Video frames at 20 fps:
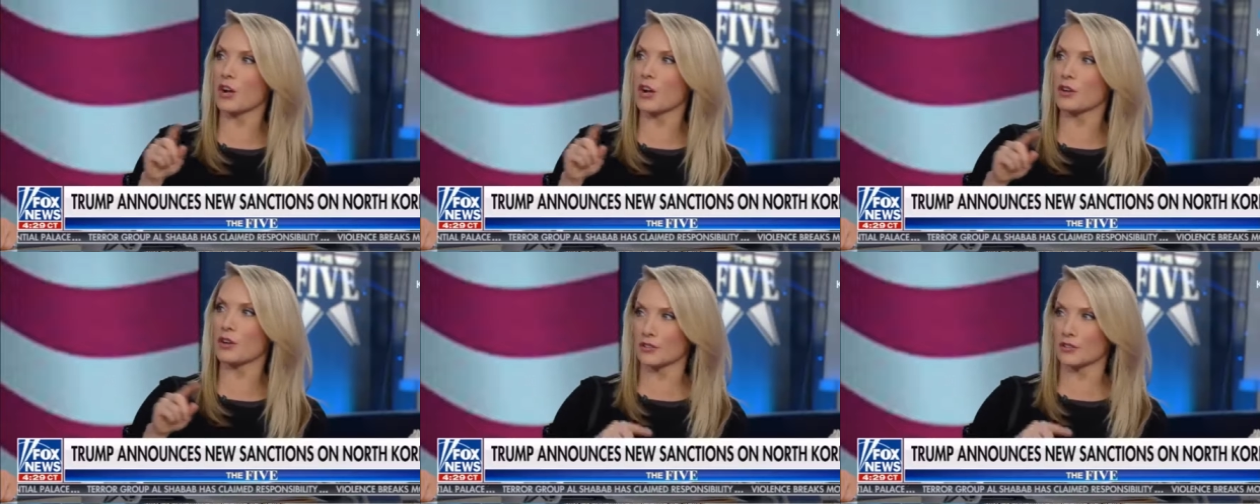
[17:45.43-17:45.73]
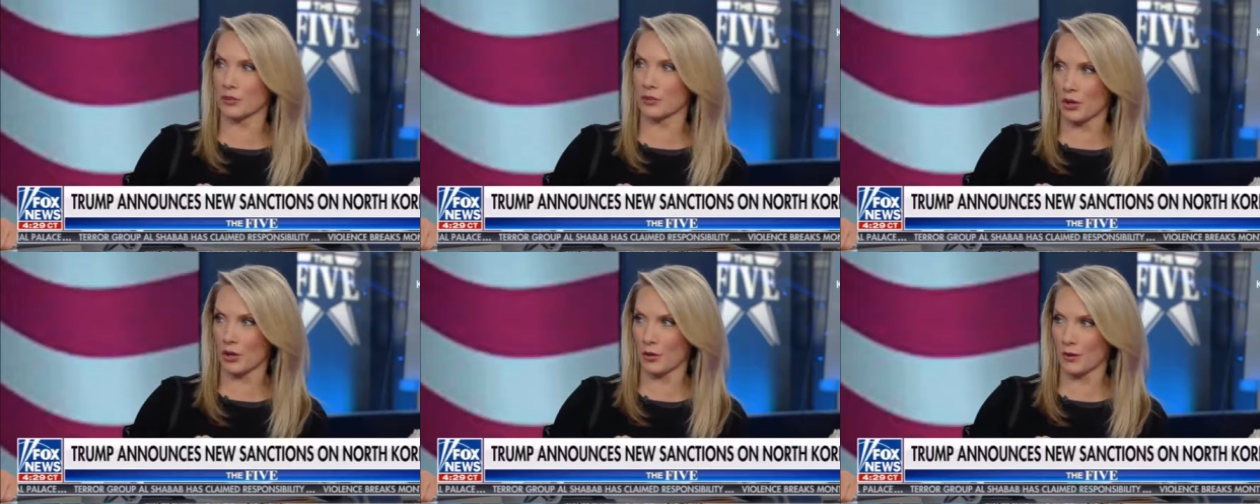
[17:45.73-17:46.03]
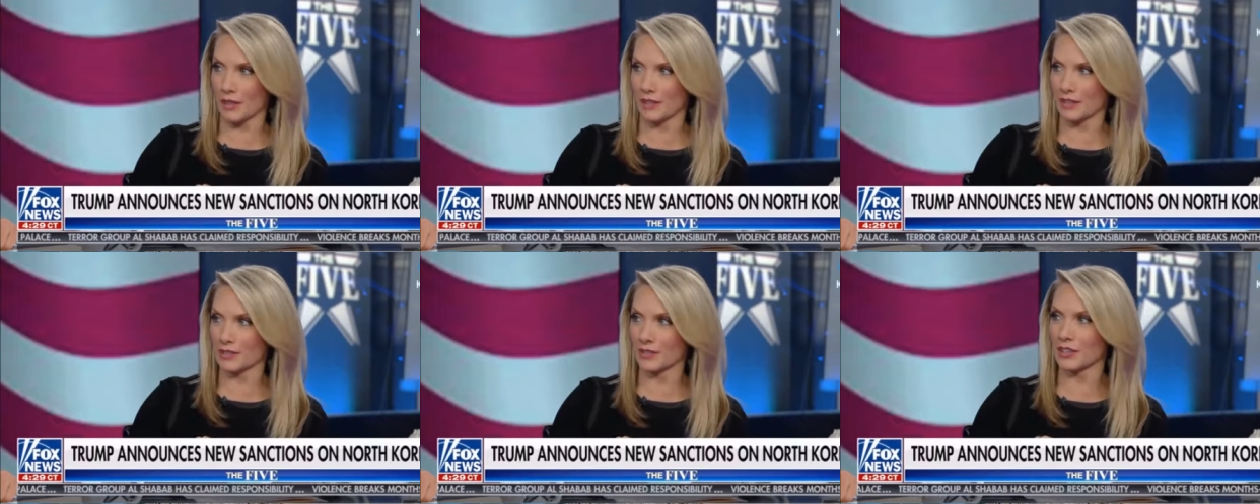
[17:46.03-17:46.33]
also
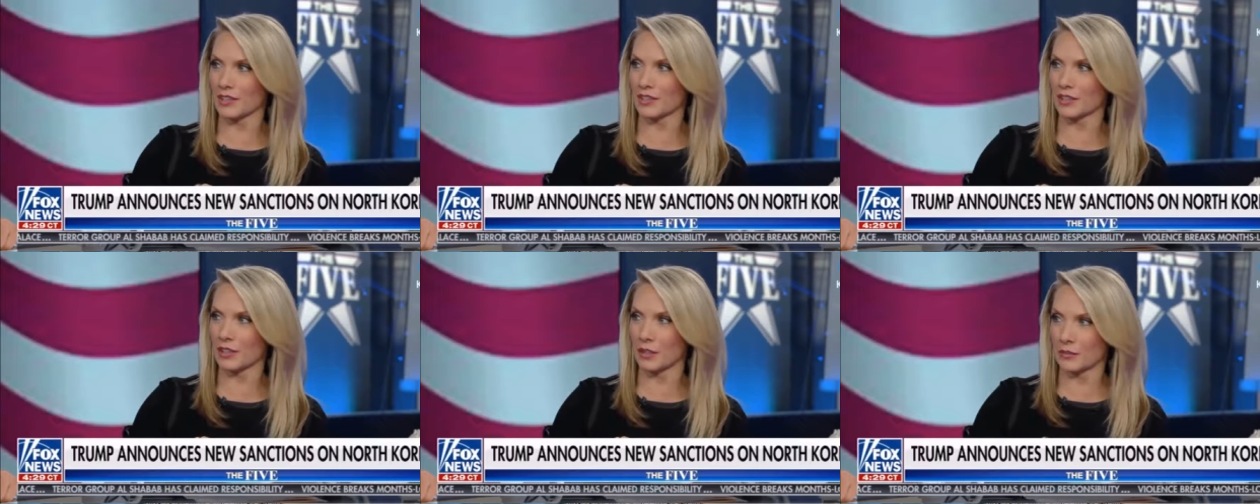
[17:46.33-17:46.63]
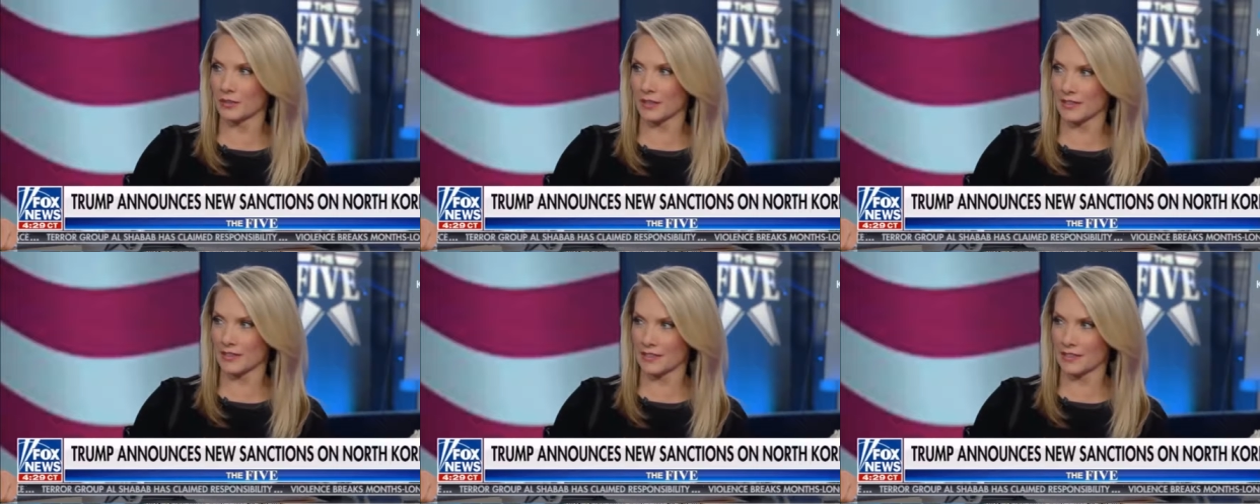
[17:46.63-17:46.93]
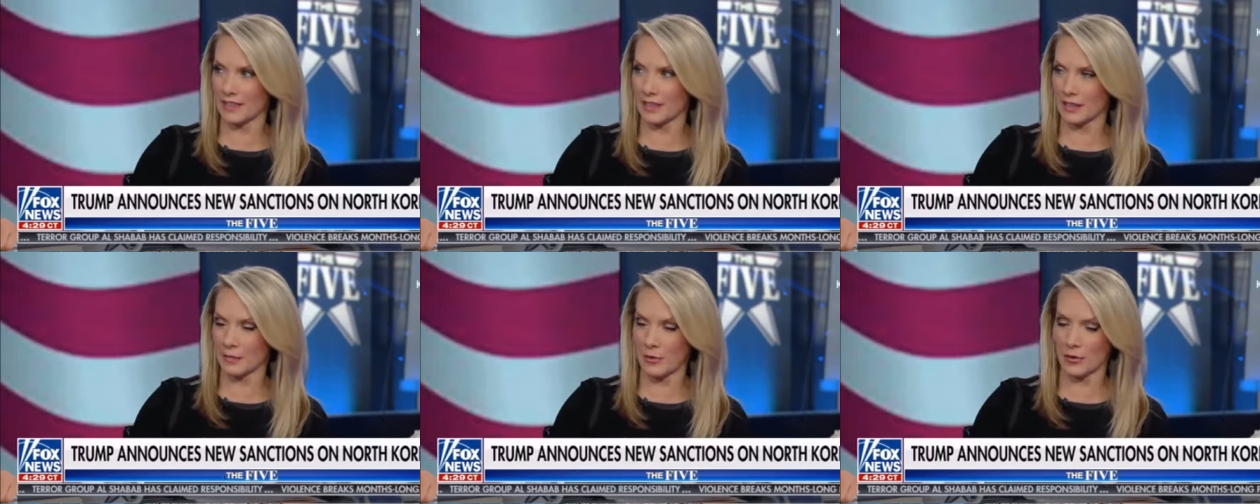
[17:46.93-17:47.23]
going to the closing
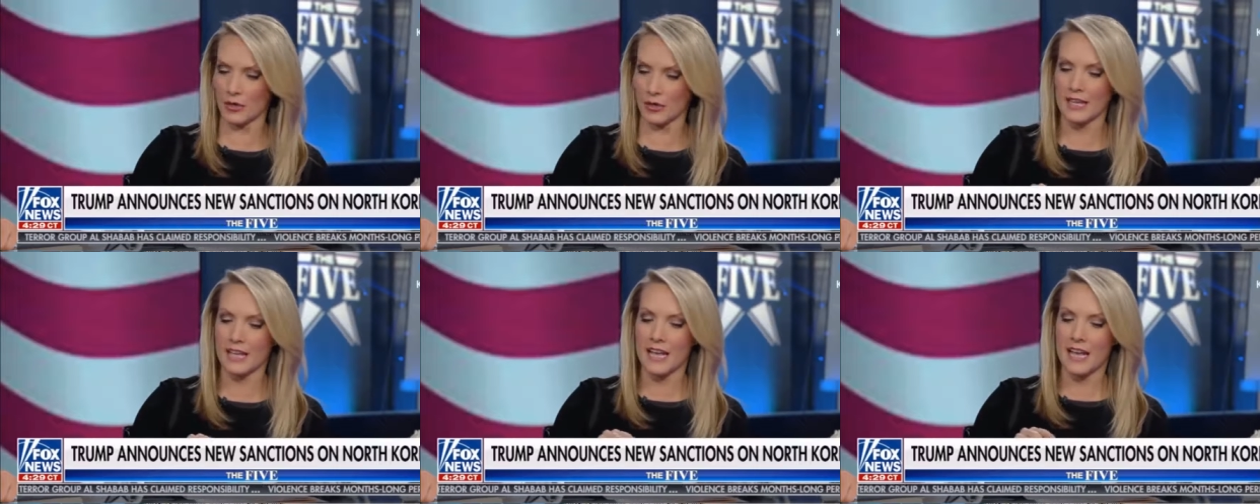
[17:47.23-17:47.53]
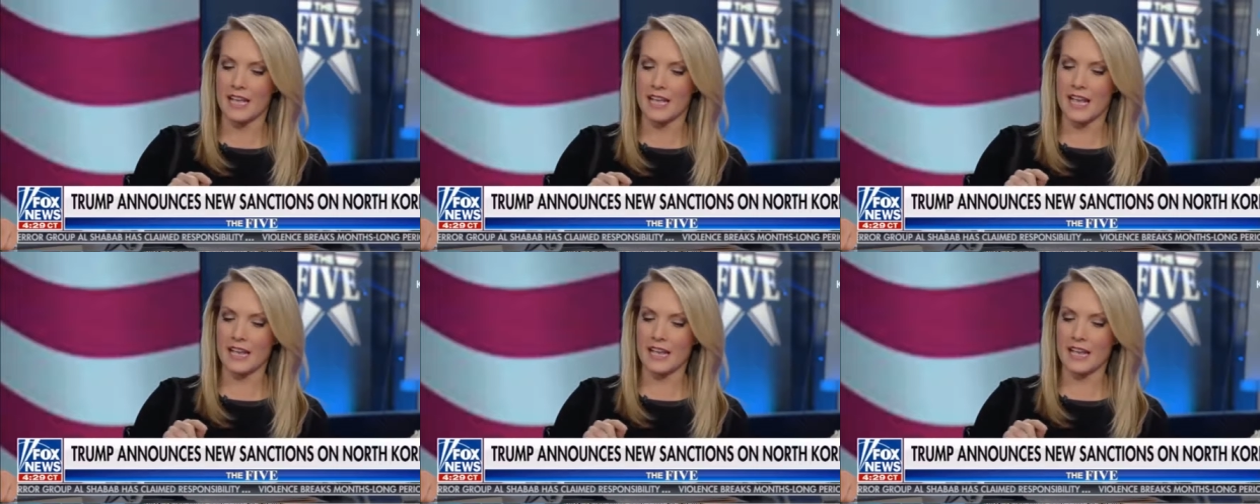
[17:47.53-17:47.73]
ceremony.